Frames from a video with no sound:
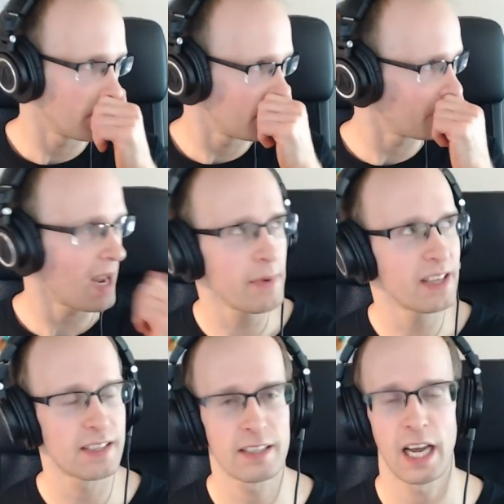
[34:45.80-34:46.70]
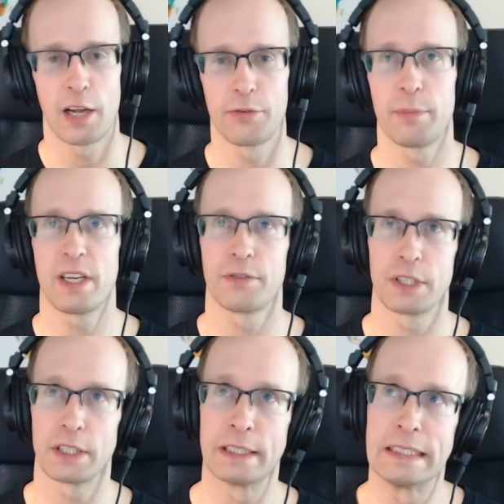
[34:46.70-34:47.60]
maybe this is kind of a bit of
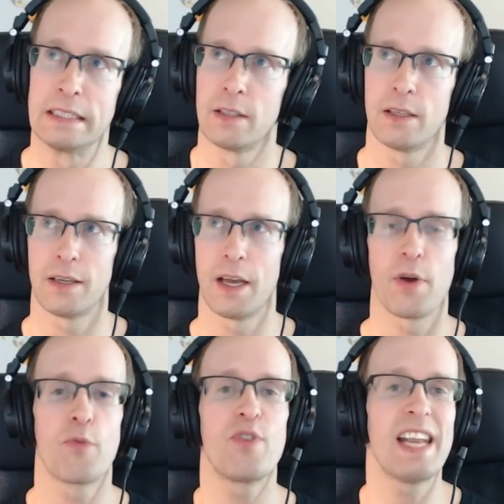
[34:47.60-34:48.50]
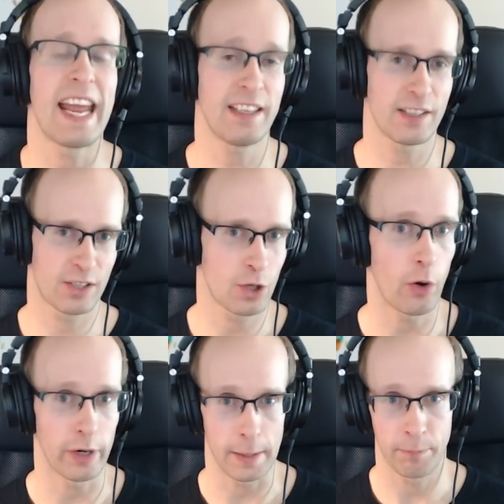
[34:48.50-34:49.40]
a related
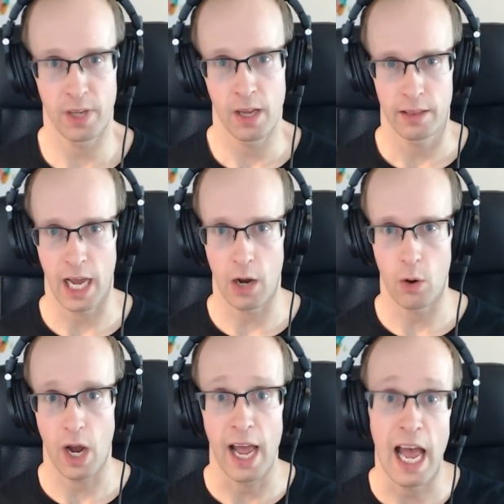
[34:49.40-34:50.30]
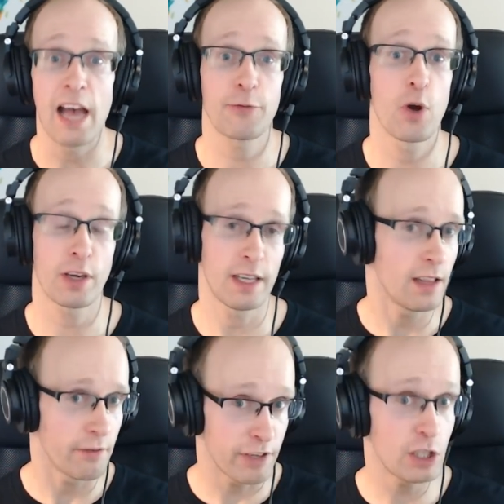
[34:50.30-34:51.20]
story. Now, I have worked in
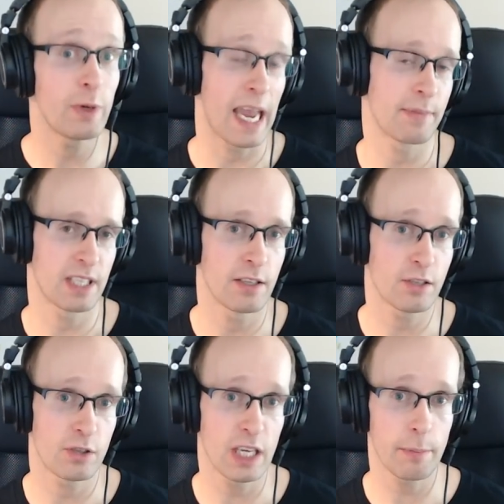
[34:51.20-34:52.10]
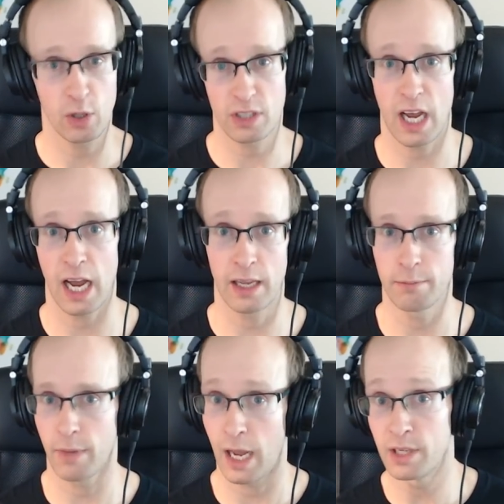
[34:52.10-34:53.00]
the video games industry because
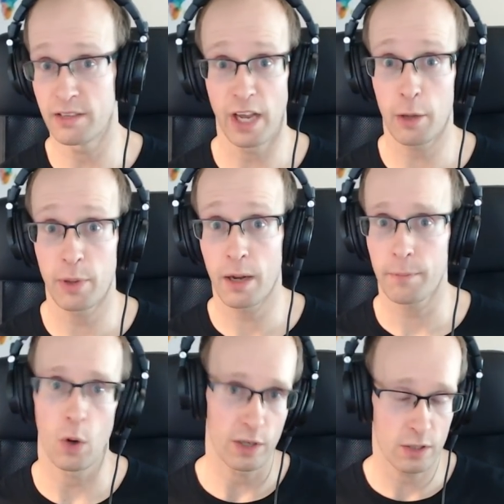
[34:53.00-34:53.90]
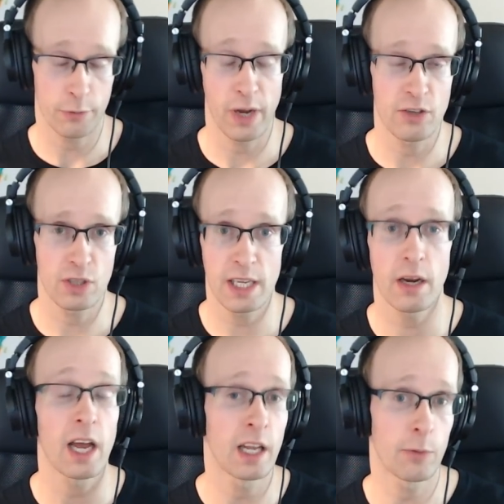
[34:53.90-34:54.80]
I'm a developer or a software engineer
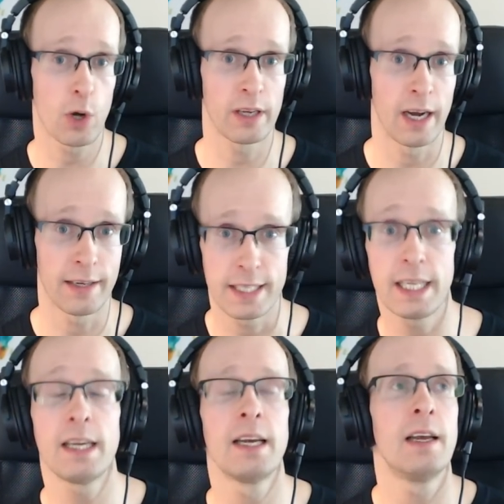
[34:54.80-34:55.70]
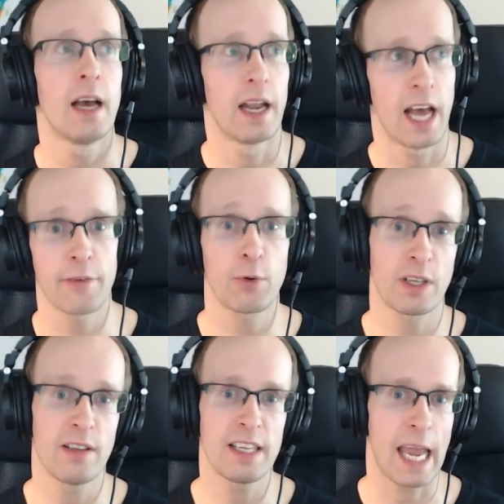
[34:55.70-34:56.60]
and I work in IT, and I have worked
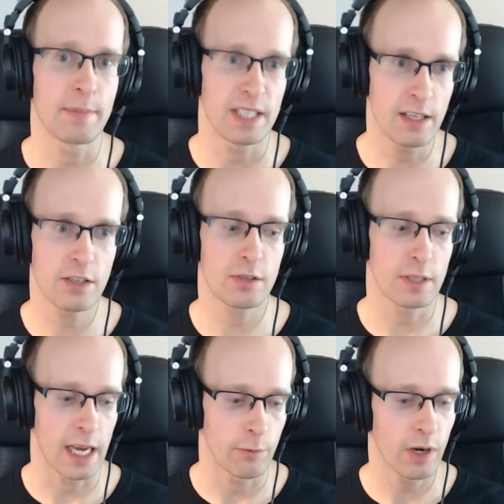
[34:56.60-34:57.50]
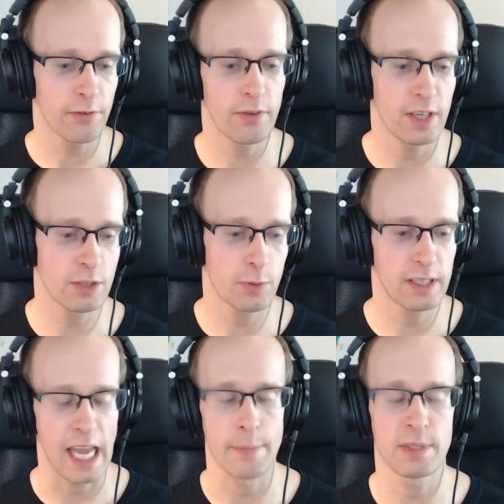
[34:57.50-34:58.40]
in the games industry. And one of the things with the
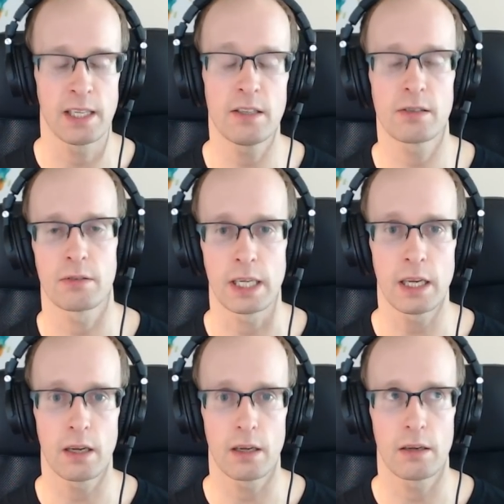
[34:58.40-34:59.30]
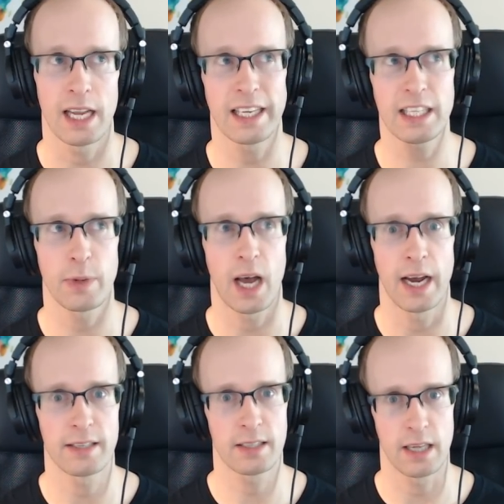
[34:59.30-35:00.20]
games industry, at least when
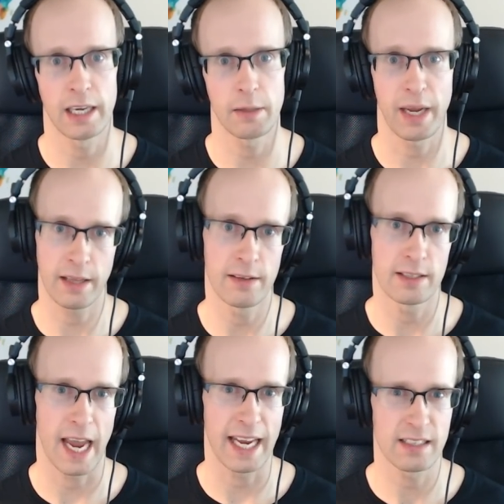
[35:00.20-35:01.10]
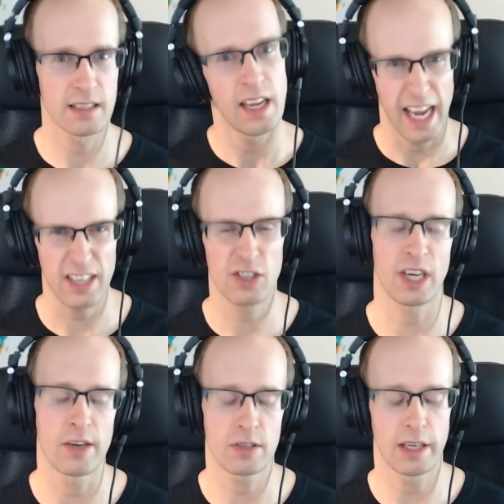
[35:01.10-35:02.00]
I started back in the days, has
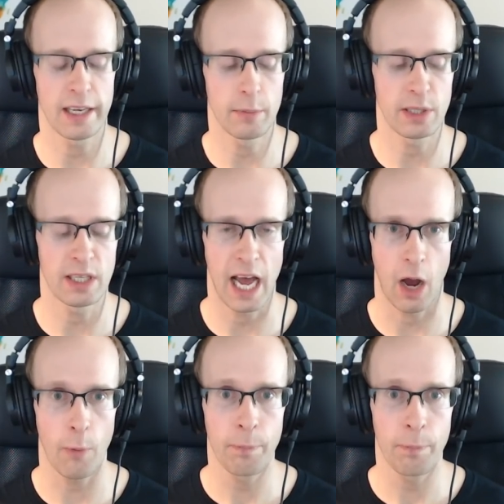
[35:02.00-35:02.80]
changed a little bit now,